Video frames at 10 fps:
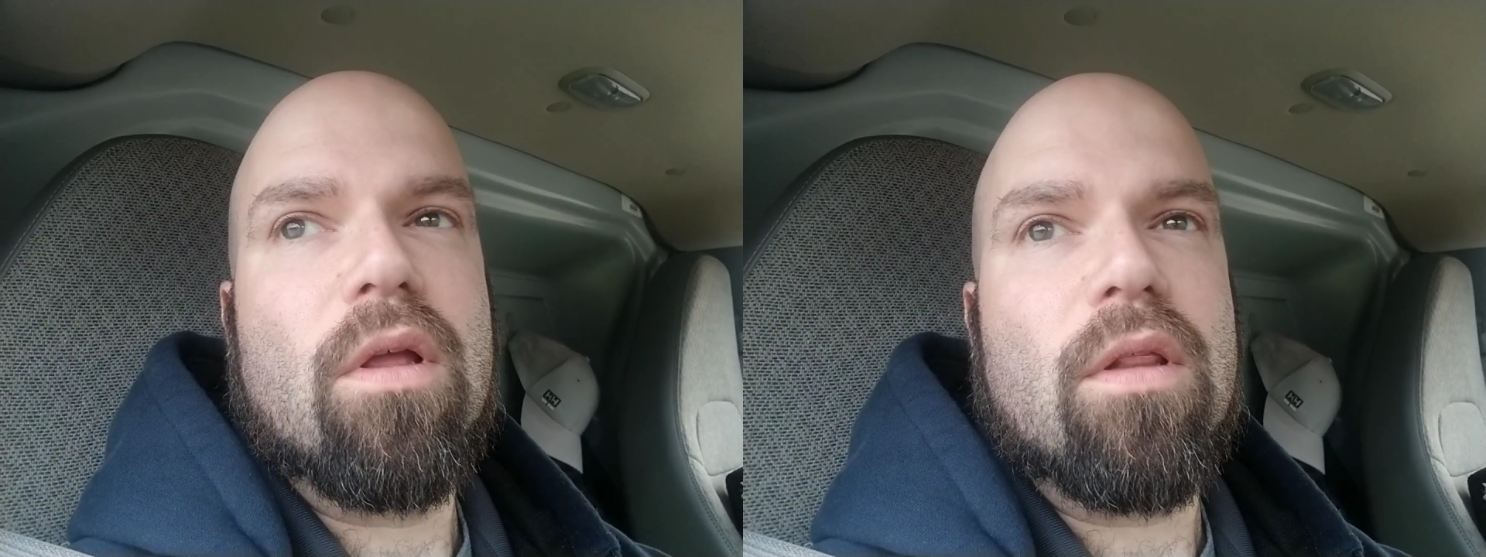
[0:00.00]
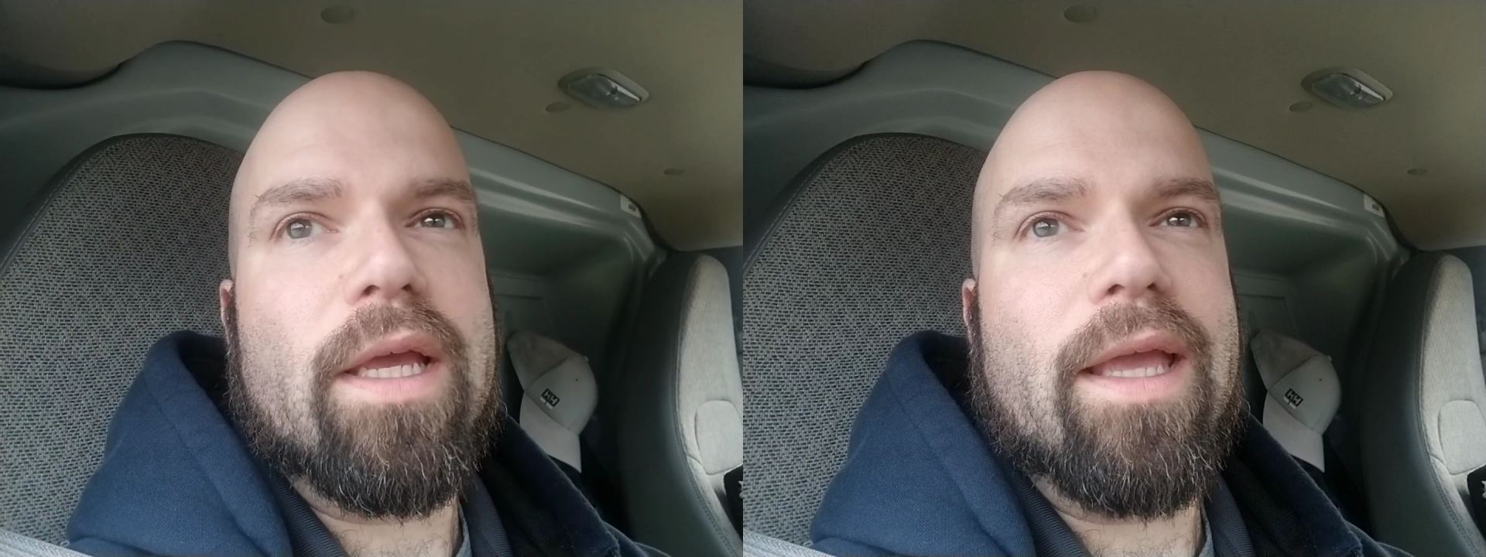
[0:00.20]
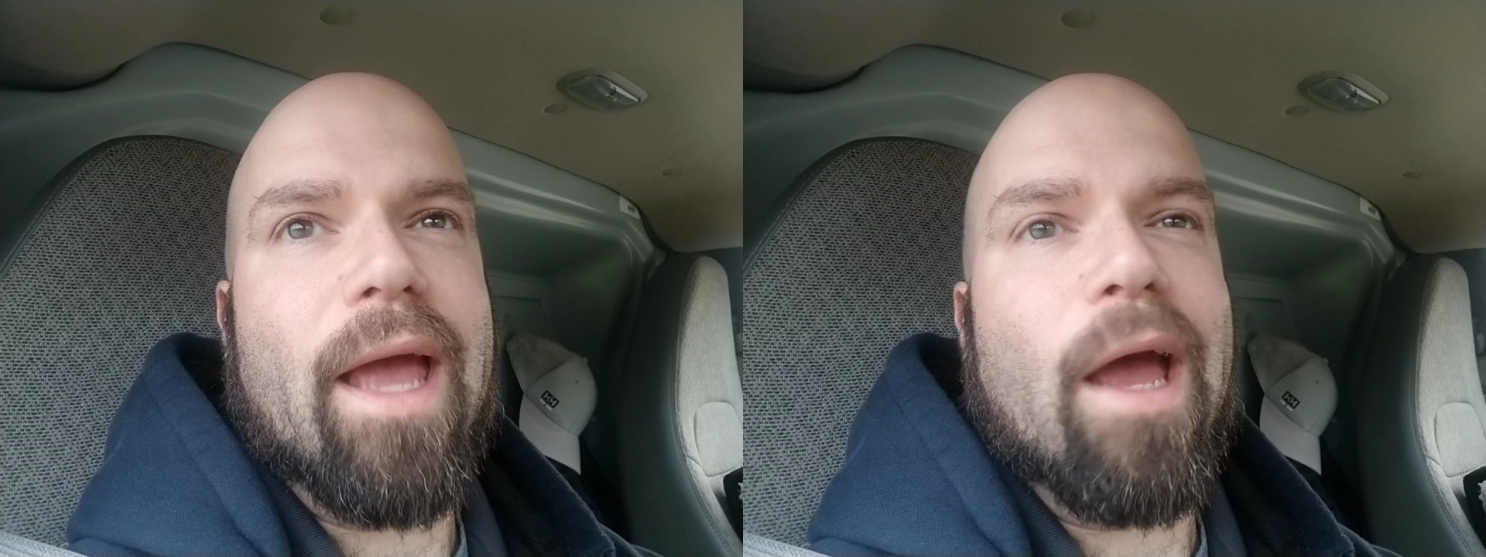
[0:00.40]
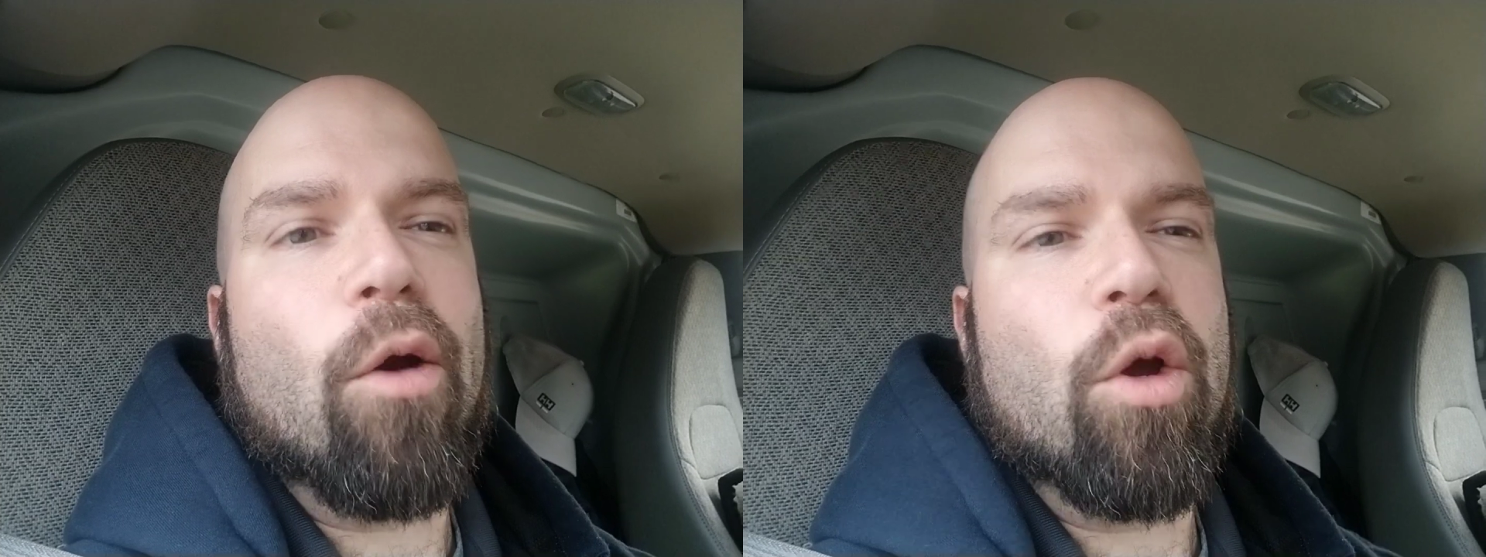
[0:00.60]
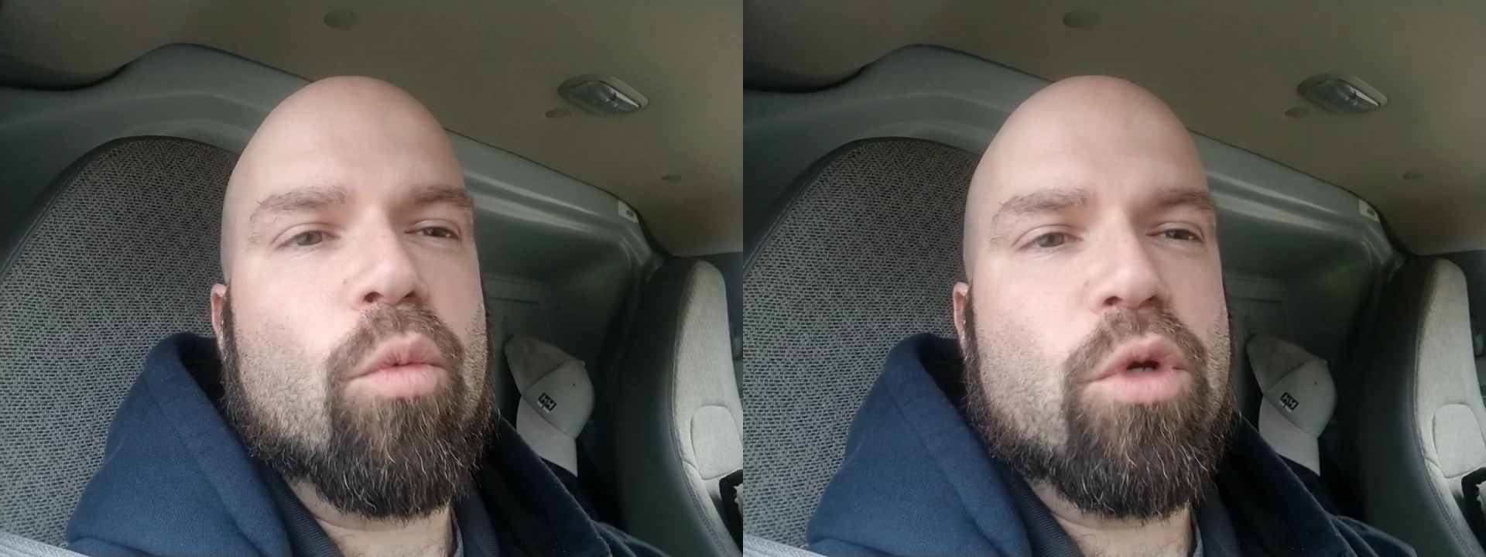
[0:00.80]
like how
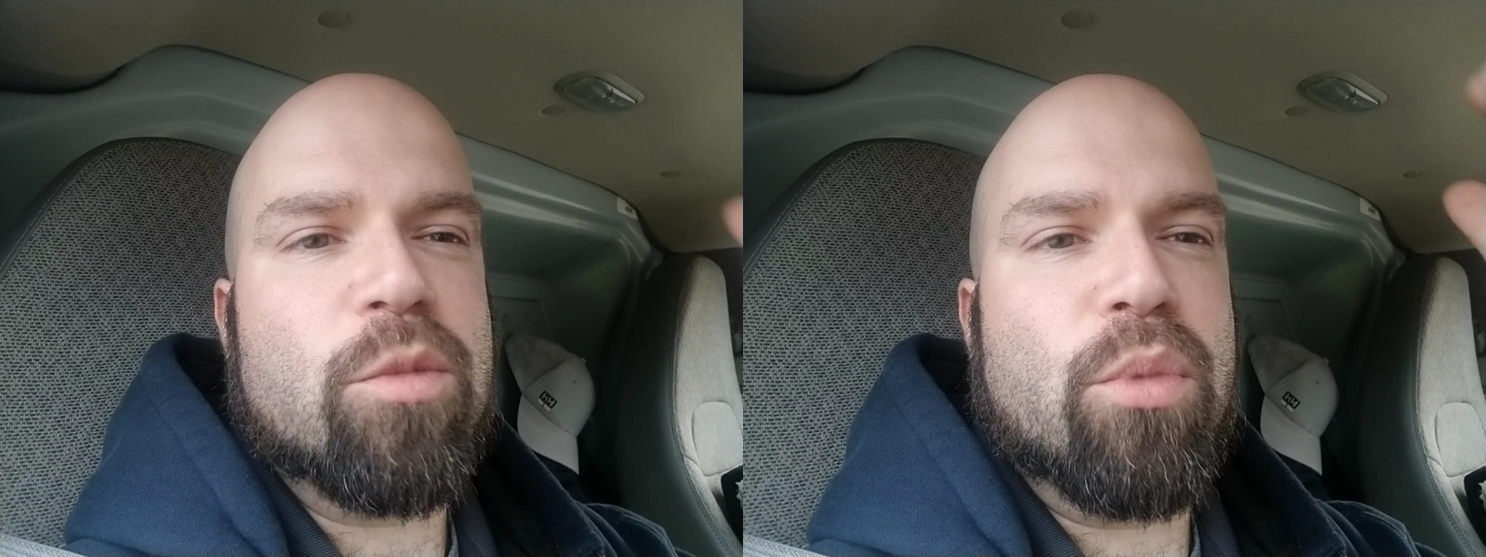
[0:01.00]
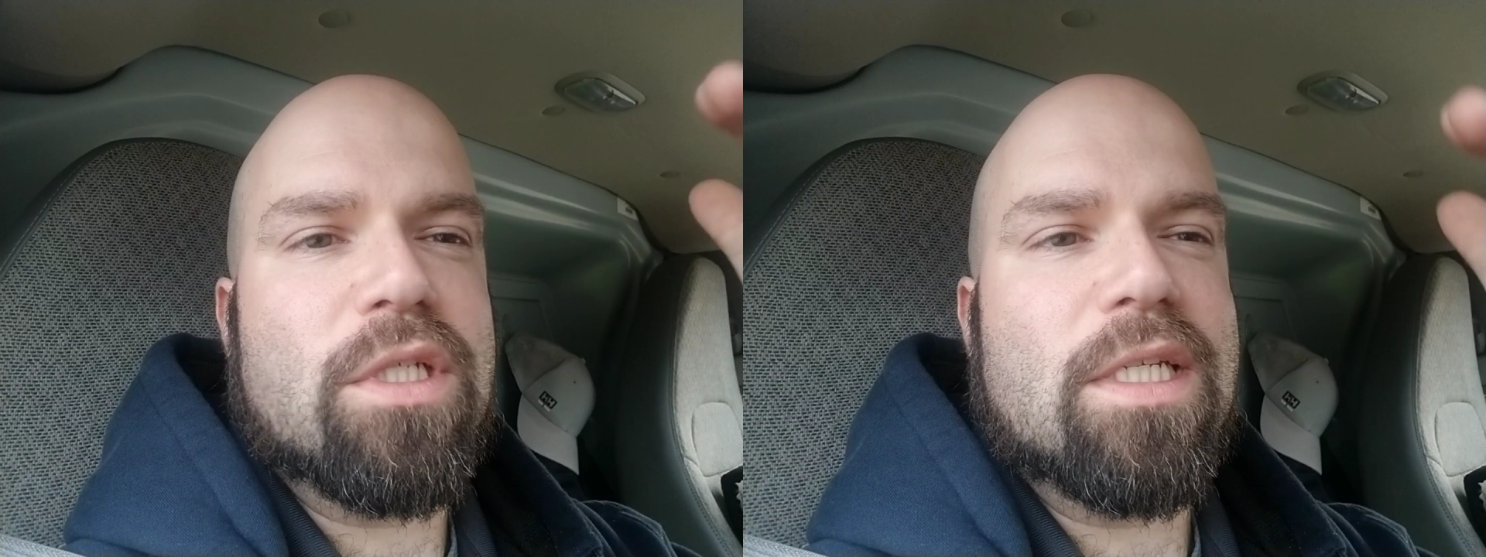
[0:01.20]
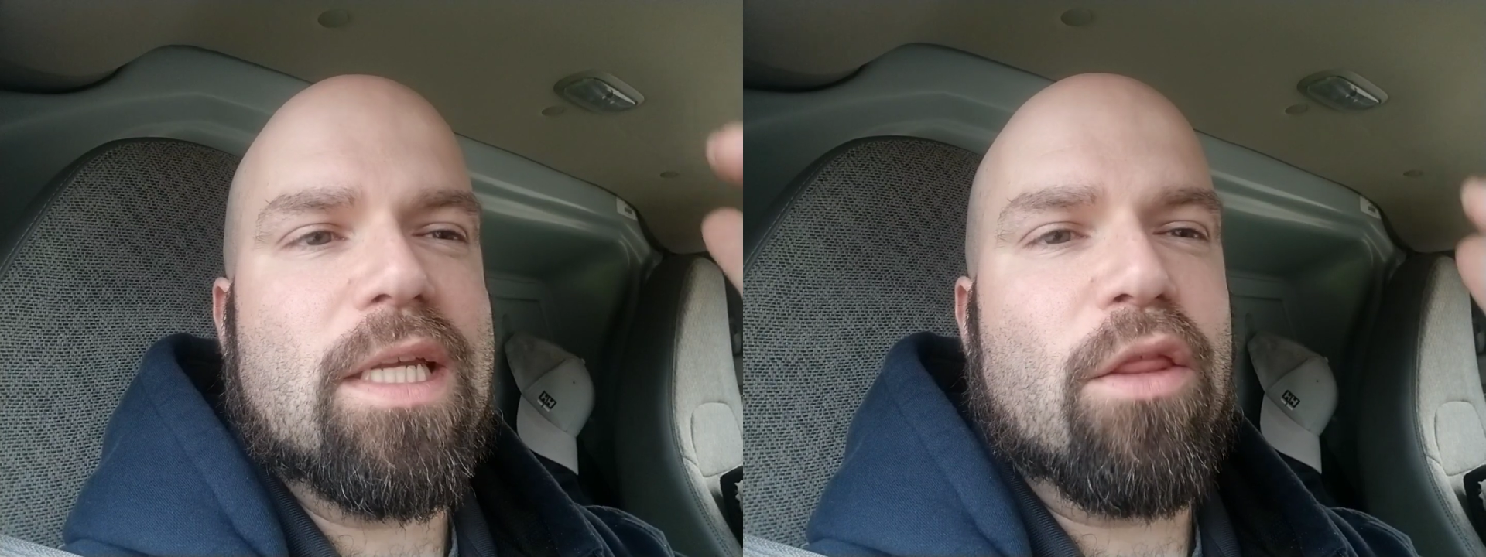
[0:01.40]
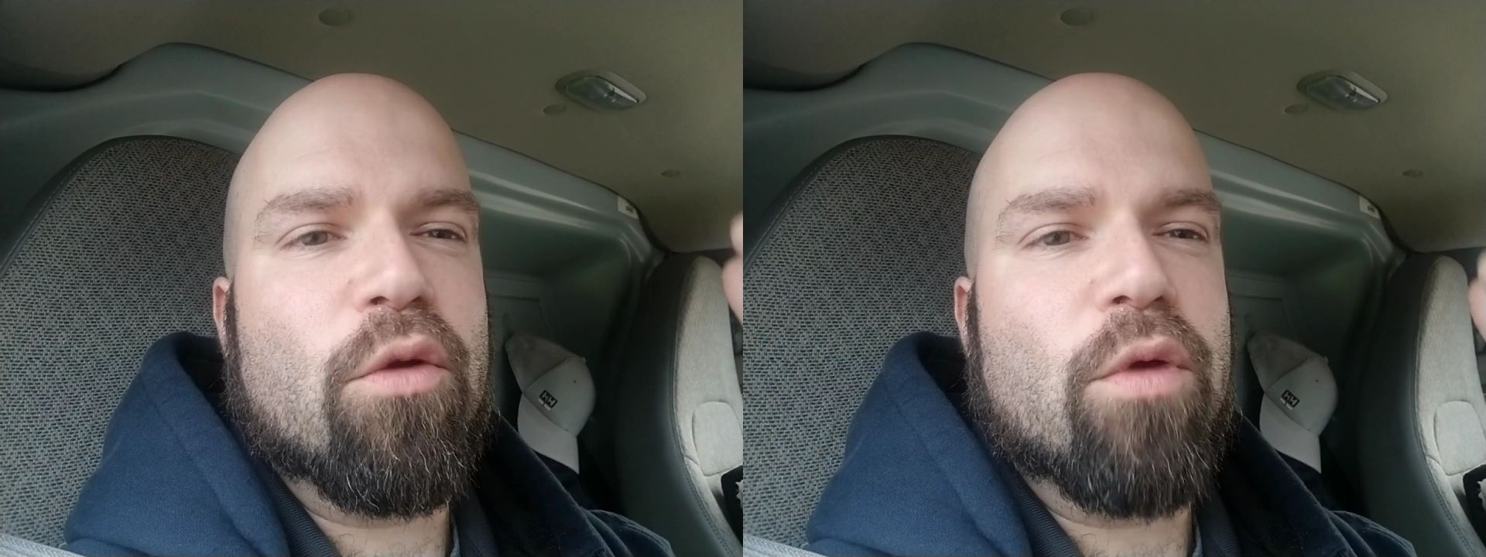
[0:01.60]
it was put together